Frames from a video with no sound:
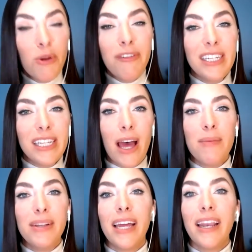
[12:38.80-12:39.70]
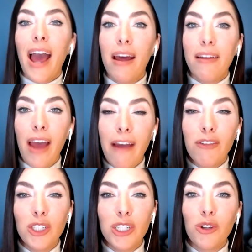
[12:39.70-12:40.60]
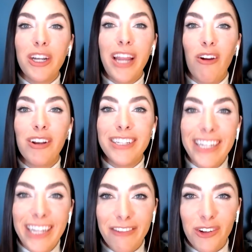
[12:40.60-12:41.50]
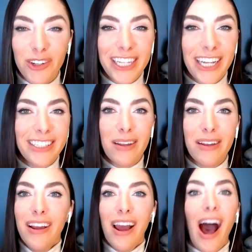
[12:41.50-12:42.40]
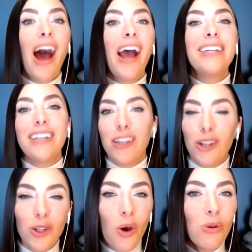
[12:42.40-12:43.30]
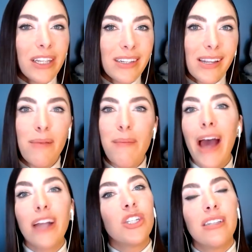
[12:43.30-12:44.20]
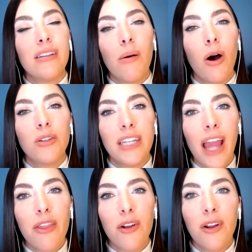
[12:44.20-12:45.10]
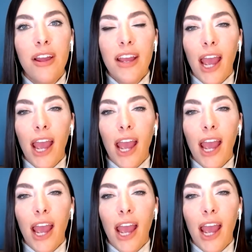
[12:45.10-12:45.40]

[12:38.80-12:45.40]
proven to them is that averages are inherently evil. It takes the highs and the lows and the mashes and all together.